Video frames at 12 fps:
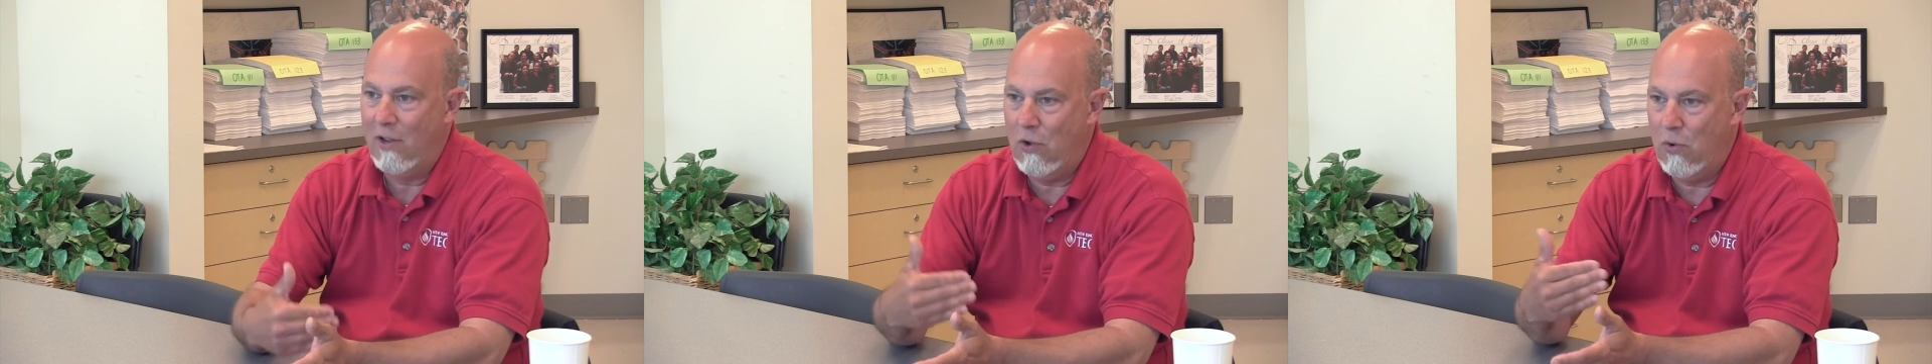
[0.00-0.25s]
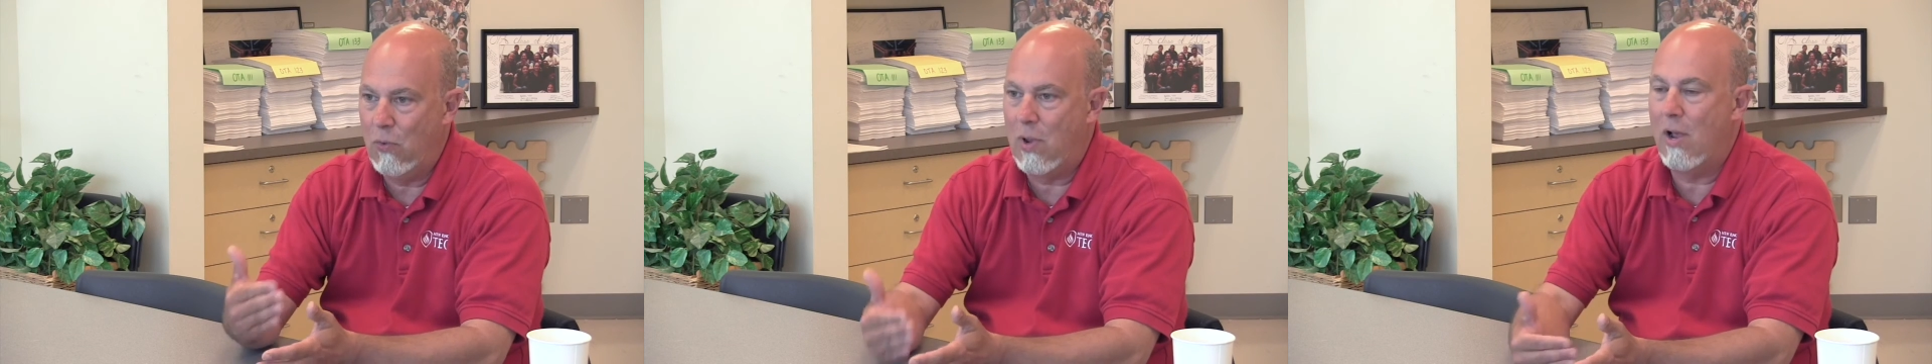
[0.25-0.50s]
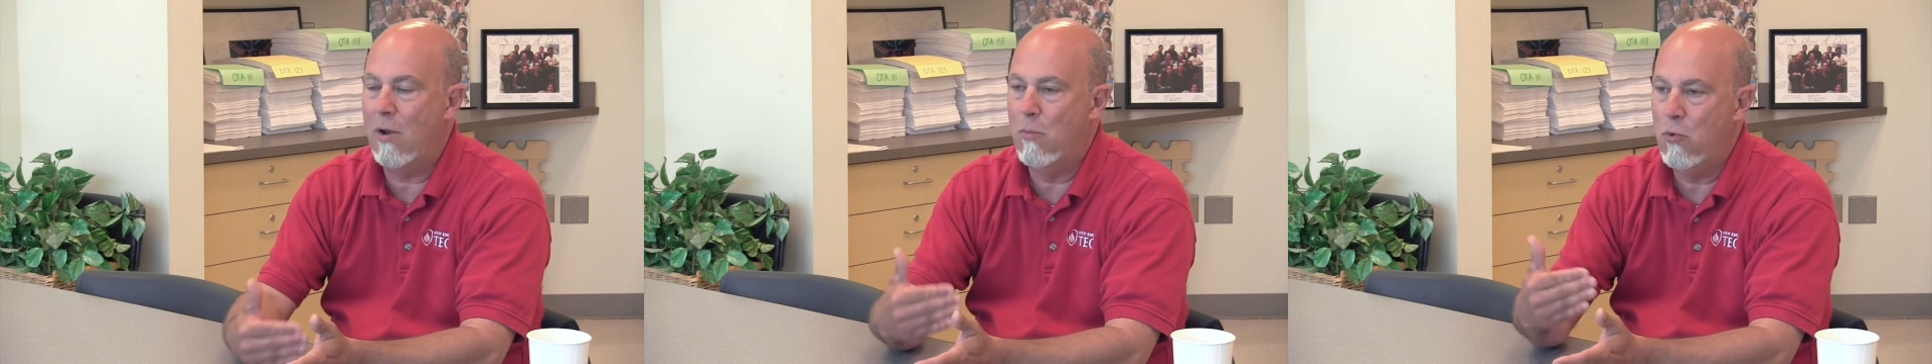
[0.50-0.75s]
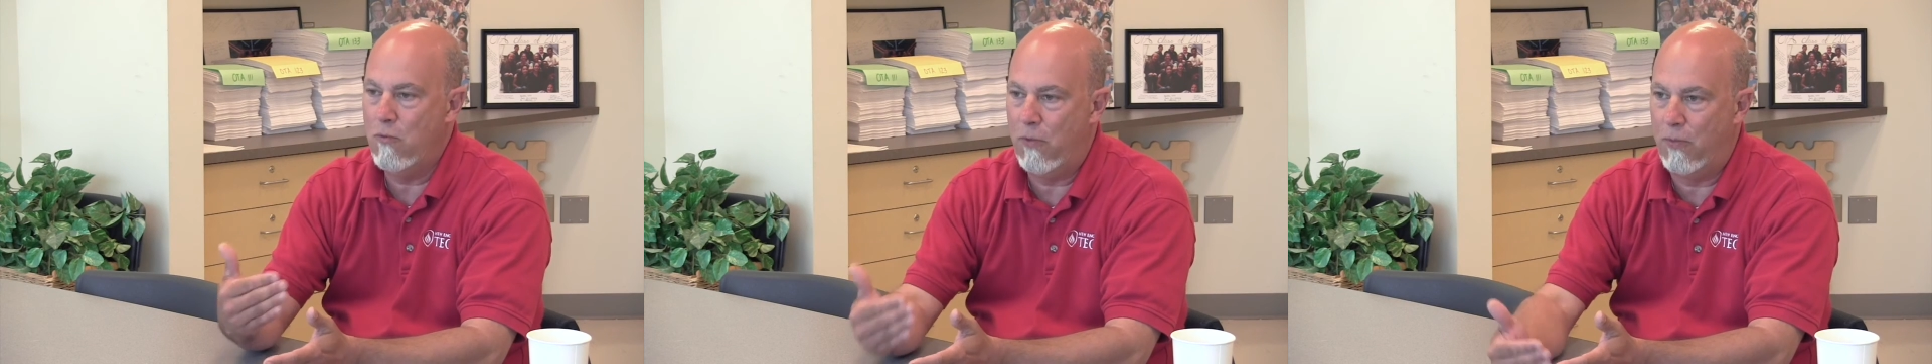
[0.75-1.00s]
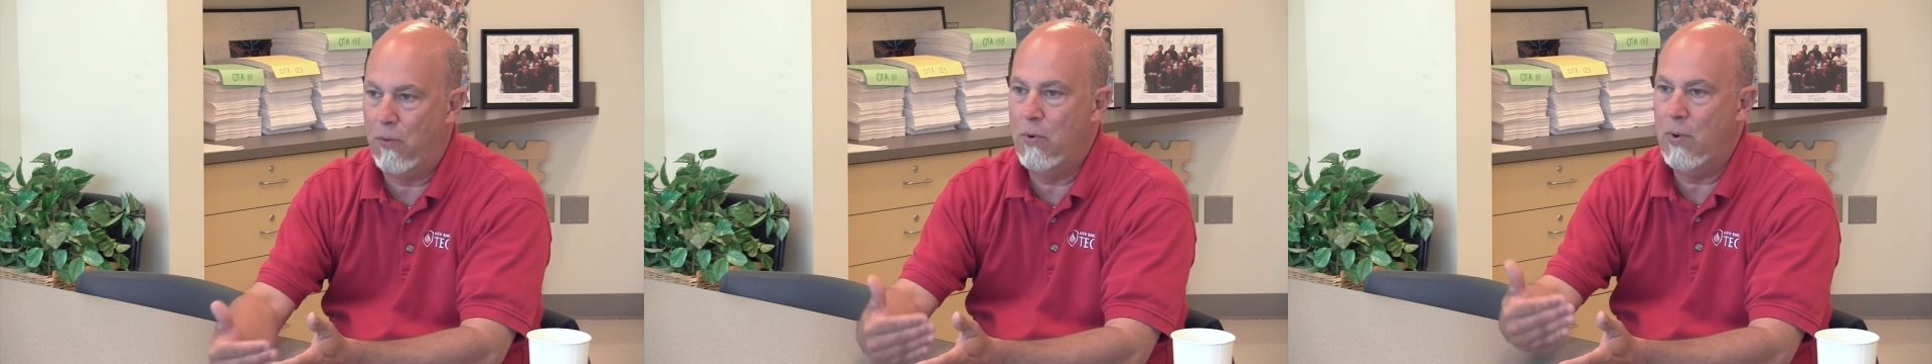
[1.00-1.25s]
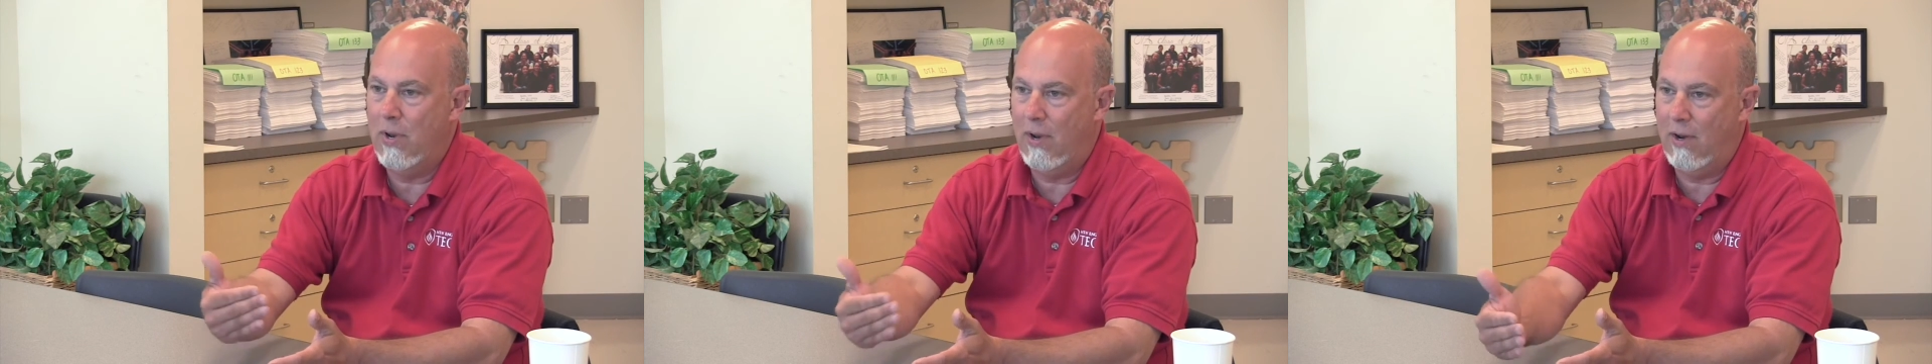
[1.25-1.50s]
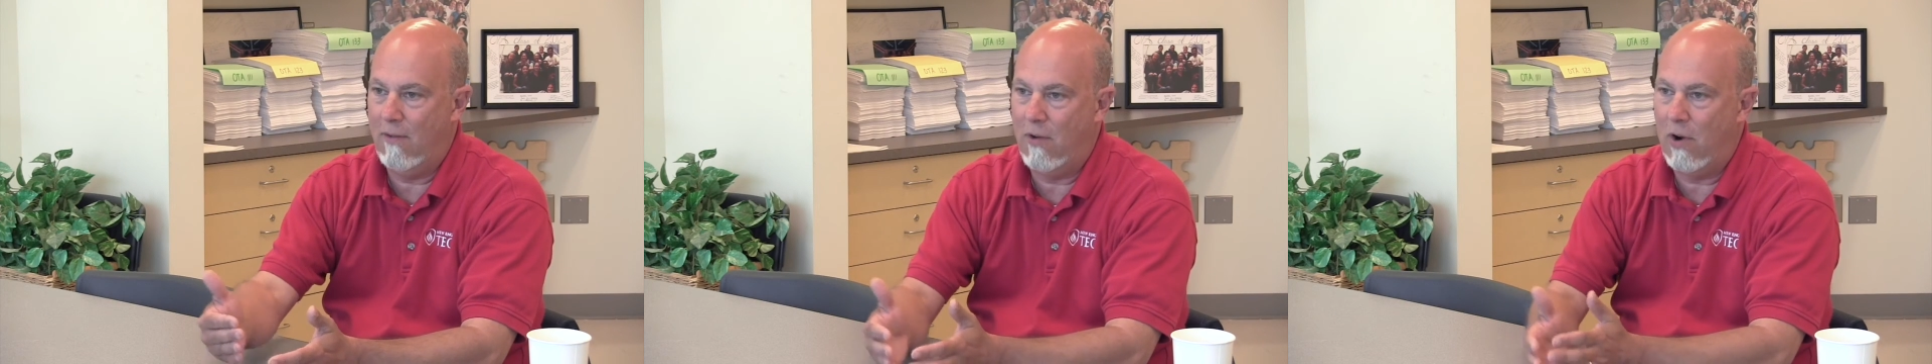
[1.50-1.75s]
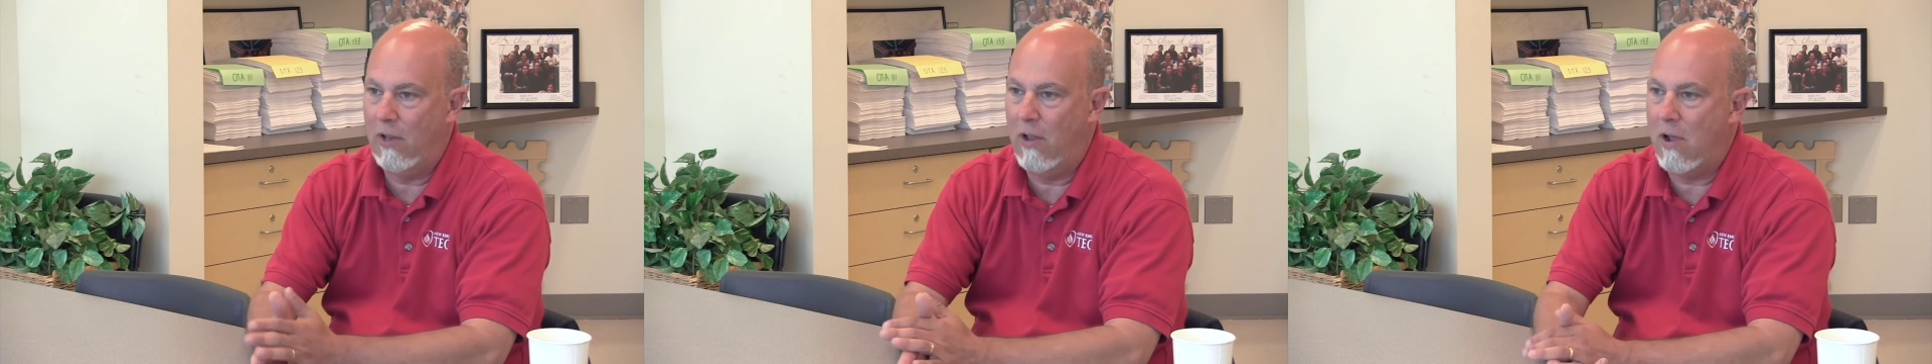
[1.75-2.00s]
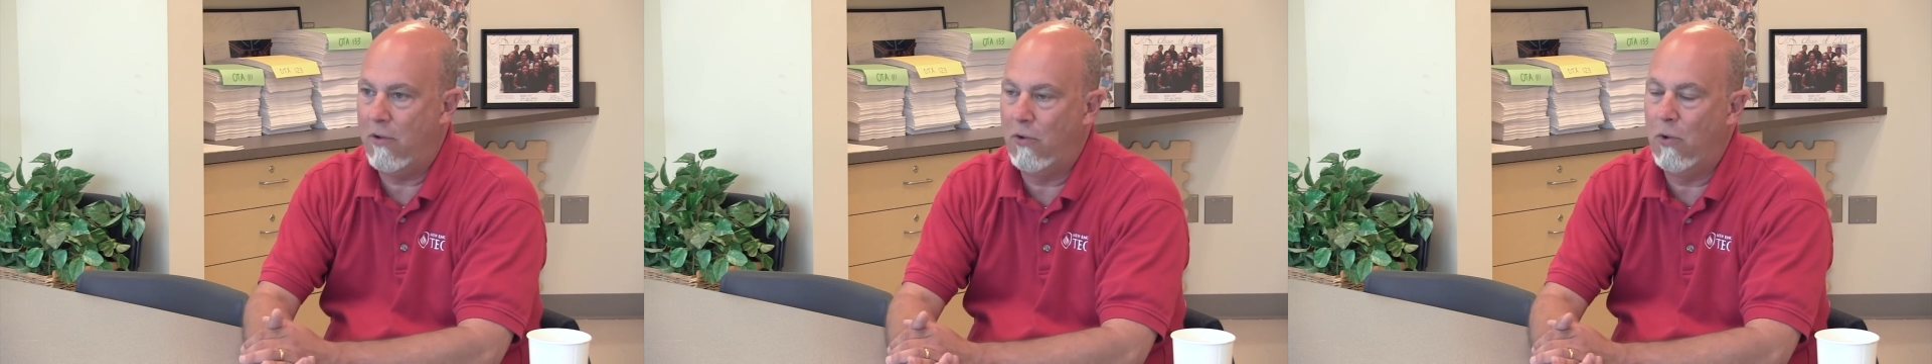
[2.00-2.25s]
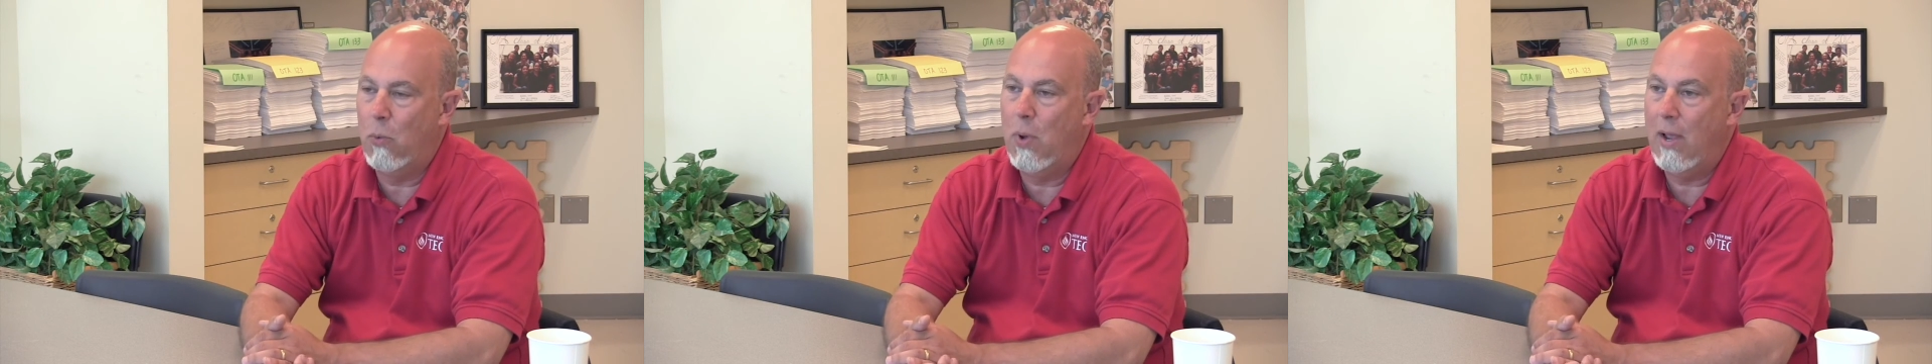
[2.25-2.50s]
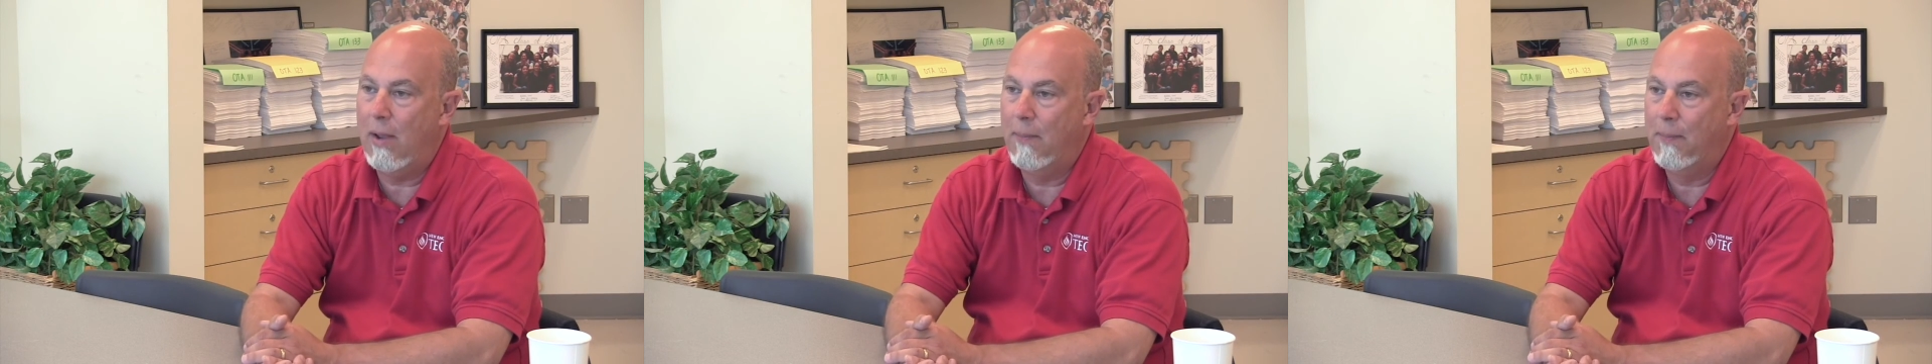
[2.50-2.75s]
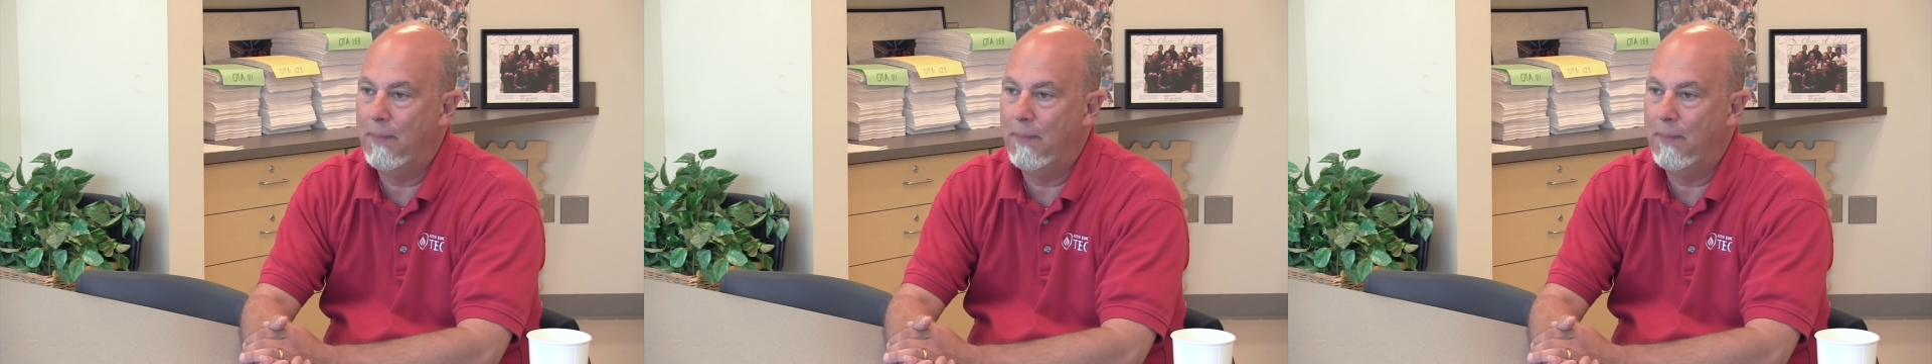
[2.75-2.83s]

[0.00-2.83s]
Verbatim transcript: You kind of move through it in a very logical way.